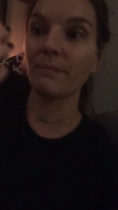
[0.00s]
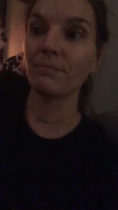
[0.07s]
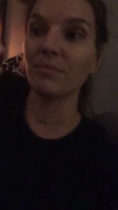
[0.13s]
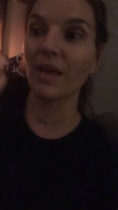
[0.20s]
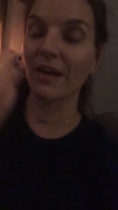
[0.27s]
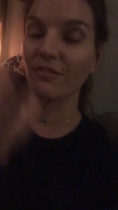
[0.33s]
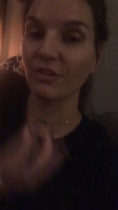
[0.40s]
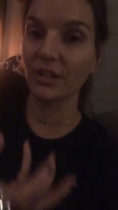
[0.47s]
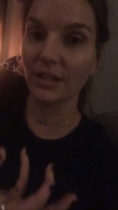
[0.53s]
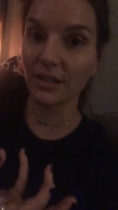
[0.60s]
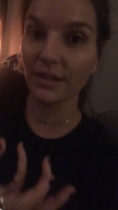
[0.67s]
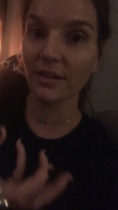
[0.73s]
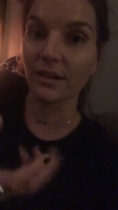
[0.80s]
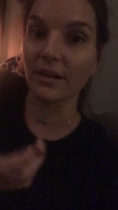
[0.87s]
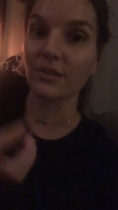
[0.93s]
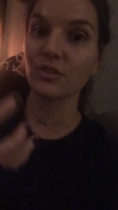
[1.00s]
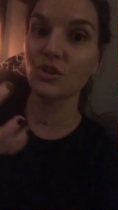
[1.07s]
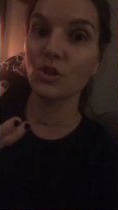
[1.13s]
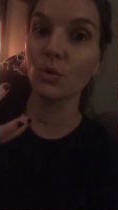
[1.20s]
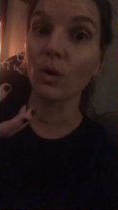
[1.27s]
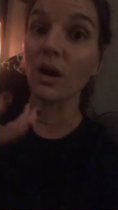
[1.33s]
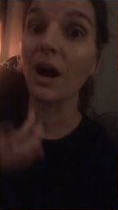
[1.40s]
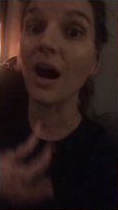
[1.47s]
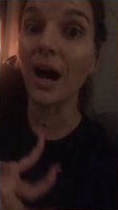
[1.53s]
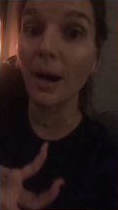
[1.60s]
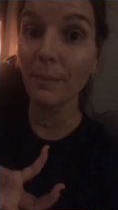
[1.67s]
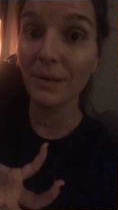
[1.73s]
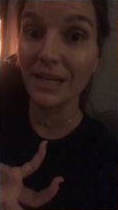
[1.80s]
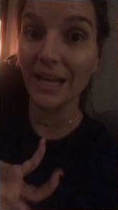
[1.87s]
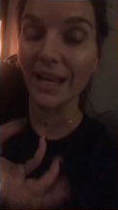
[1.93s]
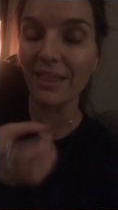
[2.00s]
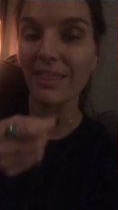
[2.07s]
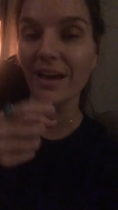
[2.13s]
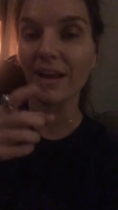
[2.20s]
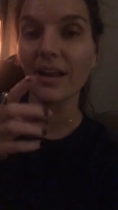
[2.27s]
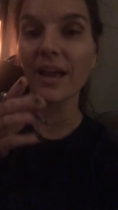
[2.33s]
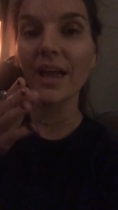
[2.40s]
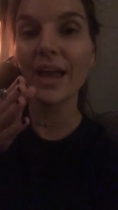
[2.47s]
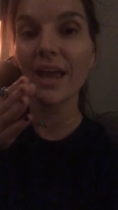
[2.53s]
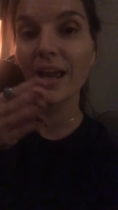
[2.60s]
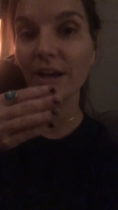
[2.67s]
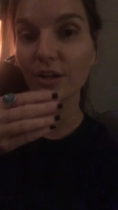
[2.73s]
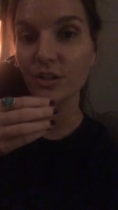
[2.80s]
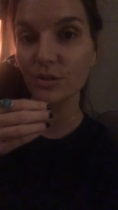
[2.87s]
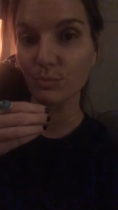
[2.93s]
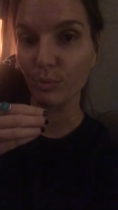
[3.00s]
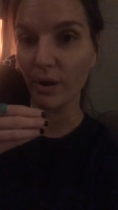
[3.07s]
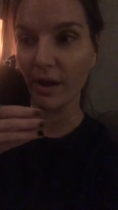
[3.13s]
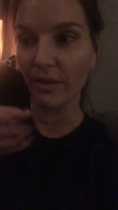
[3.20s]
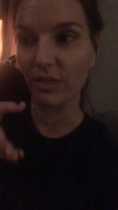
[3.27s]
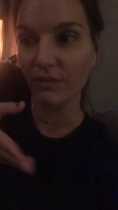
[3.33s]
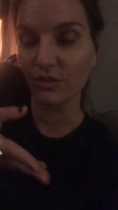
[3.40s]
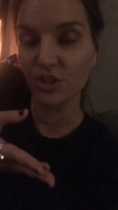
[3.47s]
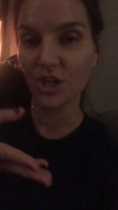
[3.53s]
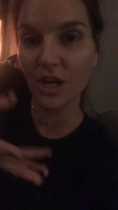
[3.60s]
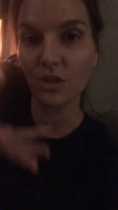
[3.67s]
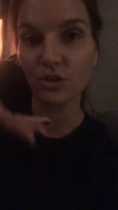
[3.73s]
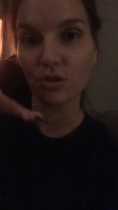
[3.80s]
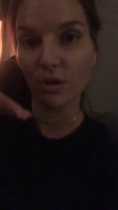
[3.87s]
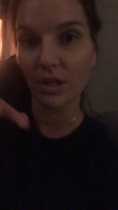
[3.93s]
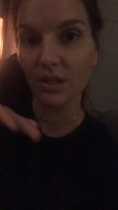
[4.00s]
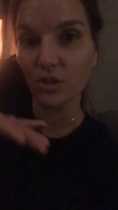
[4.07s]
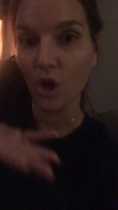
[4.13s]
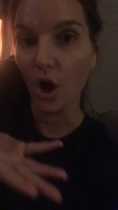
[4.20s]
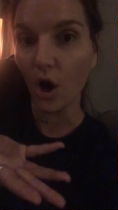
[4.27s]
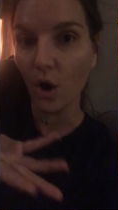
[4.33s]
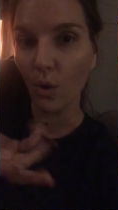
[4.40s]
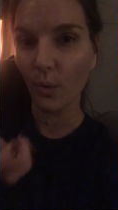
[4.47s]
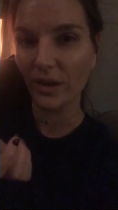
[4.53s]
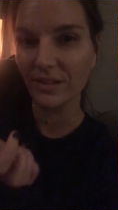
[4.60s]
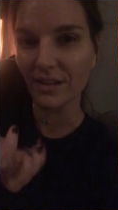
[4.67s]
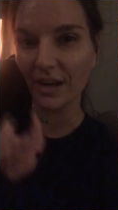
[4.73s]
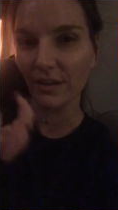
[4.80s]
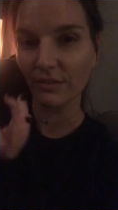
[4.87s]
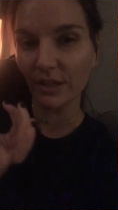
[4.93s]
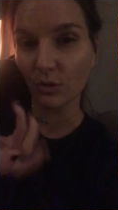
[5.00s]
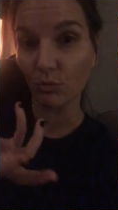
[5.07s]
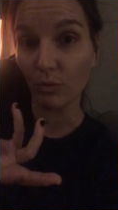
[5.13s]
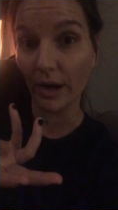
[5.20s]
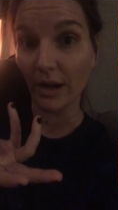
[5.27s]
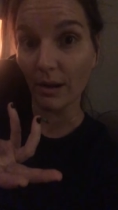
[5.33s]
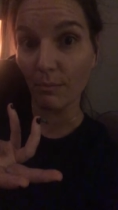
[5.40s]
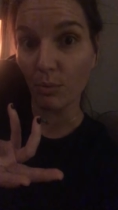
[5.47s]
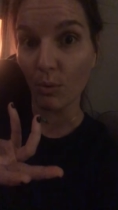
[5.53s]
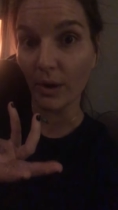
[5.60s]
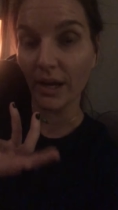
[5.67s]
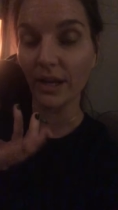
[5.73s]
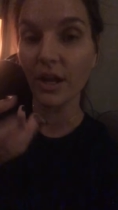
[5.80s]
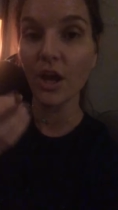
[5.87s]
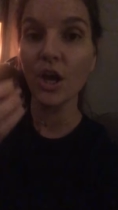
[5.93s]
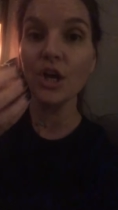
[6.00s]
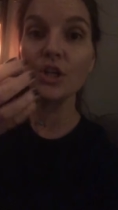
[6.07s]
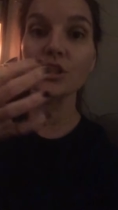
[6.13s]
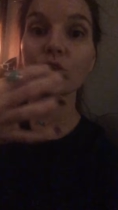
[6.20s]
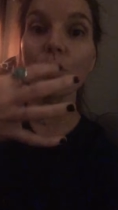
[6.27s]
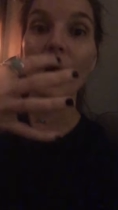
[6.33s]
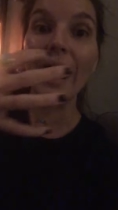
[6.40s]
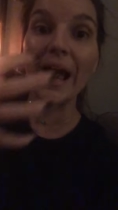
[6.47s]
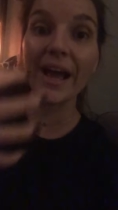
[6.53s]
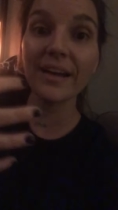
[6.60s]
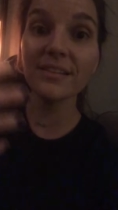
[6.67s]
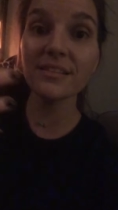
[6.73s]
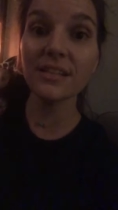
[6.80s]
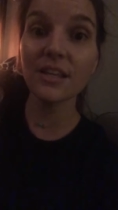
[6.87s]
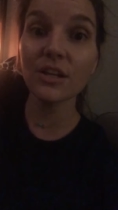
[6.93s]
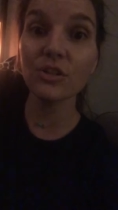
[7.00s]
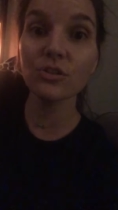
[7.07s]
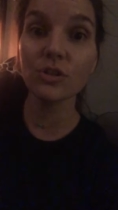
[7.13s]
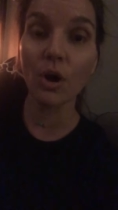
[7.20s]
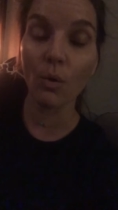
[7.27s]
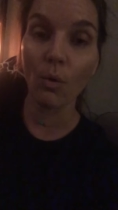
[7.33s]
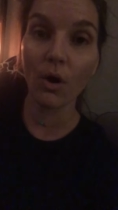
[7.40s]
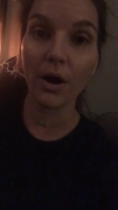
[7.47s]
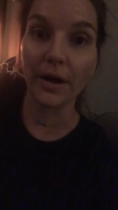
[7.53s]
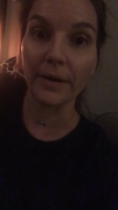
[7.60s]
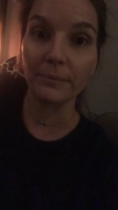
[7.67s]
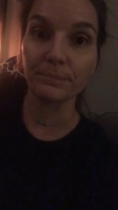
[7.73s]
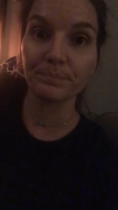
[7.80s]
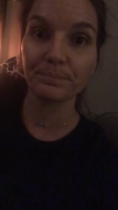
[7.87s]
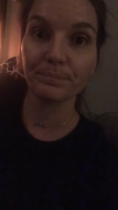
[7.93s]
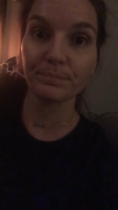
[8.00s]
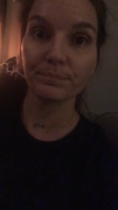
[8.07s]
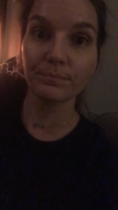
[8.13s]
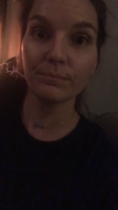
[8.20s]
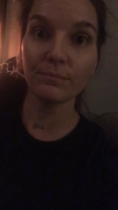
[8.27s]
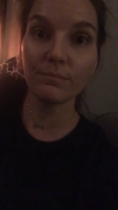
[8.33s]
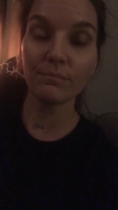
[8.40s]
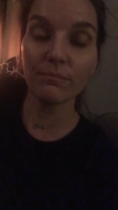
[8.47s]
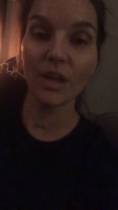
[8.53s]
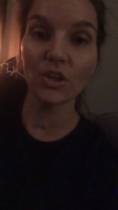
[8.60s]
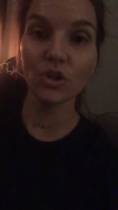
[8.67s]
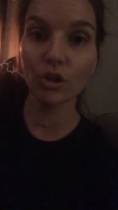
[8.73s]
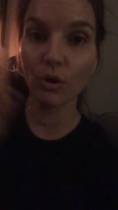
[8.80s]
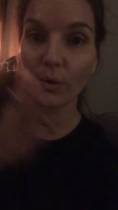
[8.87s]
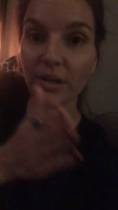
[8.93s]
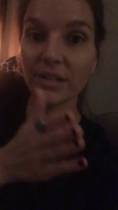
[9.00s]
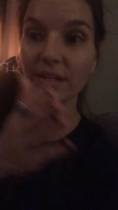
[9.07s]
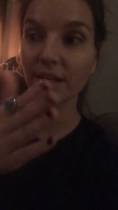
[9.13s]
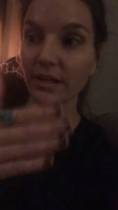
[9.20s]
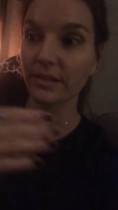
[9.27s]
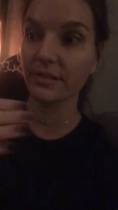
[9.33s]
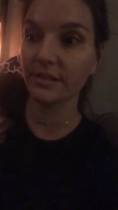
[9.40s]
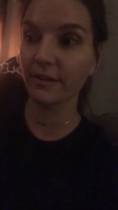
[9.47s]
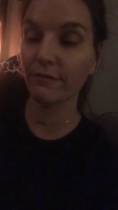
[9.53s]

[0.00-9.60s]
every year to accommodate that hair's breadth of a change so that it's always kind of like right on point. So as the years go on, you're going to get